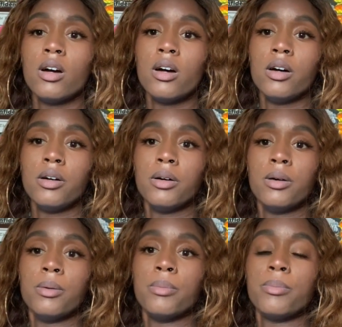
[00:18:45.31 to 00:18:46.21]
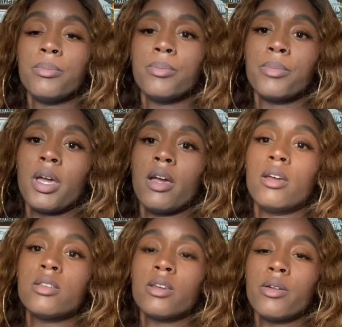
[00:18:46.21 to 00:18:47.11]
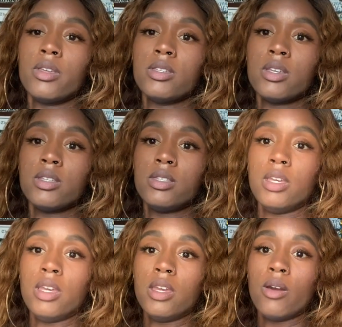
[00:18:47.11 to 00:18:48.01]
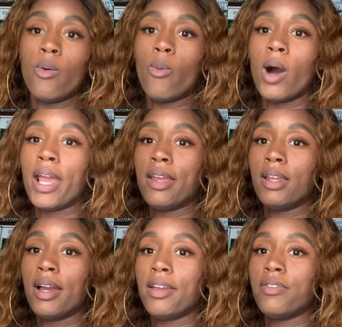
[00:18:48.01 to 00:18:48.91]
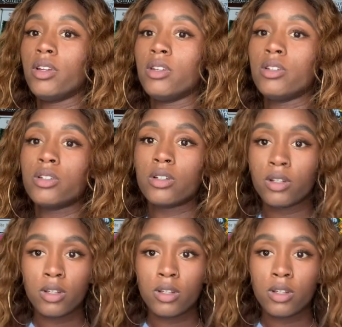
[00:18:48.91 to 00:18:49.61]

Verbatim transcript: Um okay, and so this is the white light finish.